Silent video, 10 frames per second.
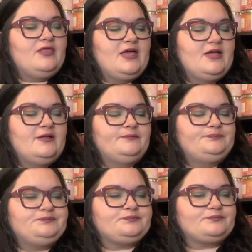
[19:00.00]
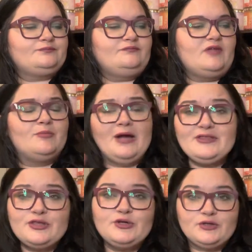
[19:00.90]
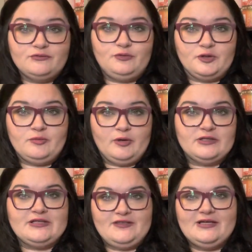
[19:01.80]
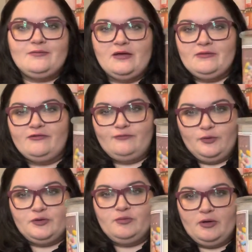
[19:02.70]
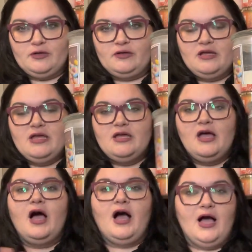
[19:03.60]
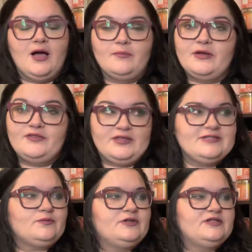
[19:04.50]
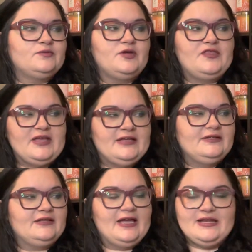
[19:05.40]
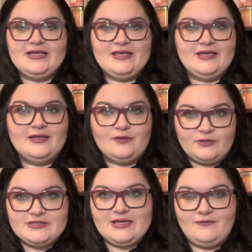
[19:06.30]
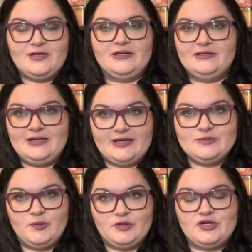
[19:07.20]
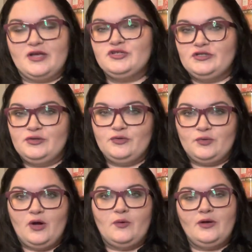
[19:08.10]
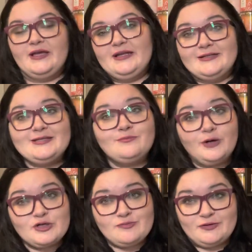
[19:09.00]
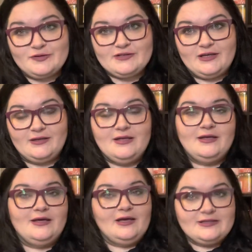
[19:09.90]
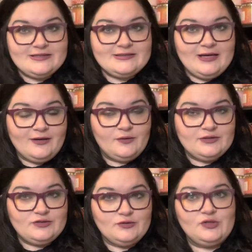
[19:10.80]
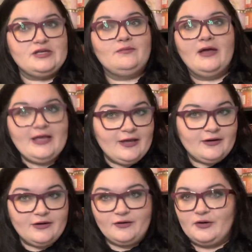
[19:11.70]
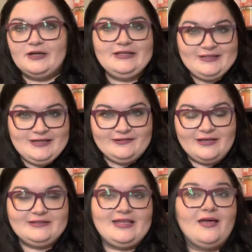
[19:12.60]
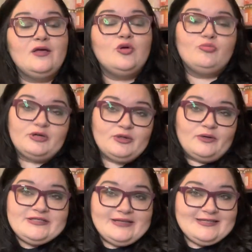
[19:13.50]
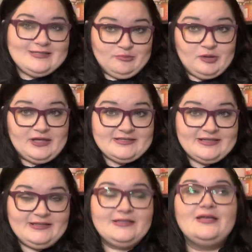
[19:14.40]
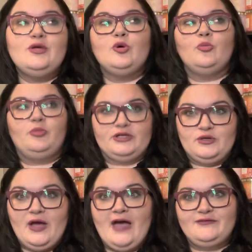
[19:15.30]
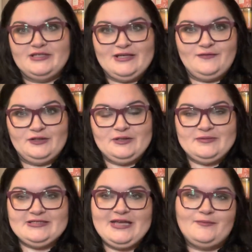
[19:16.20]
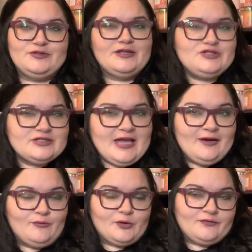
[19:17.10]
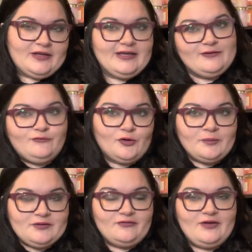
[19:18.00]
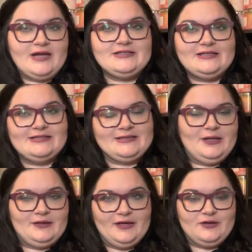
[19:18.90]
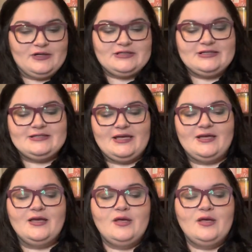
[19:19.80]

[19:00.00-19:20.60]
then by the third and fourth burn, I think I'm on my fourth burn. Um, this was within lighting it, it was giving a nice projection and throw. Again, it's a marshmallow scent. This is not going to clean my air or anything like that, but it was nice and pleasant, but you have to give it a little bit of time. So that's just kind of more of like an informative fact. That's not a like or a dislike,